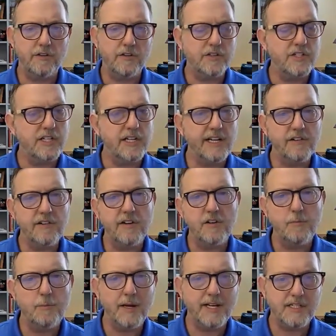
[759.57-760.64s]
They're
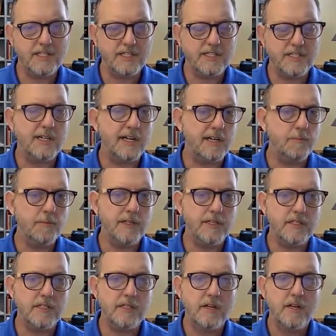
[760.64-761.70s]
scenario-based
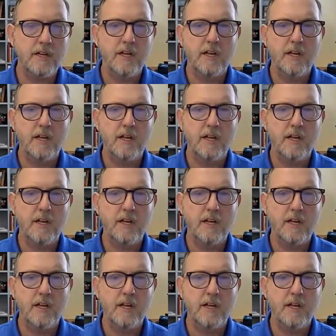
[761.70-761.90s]
assignments.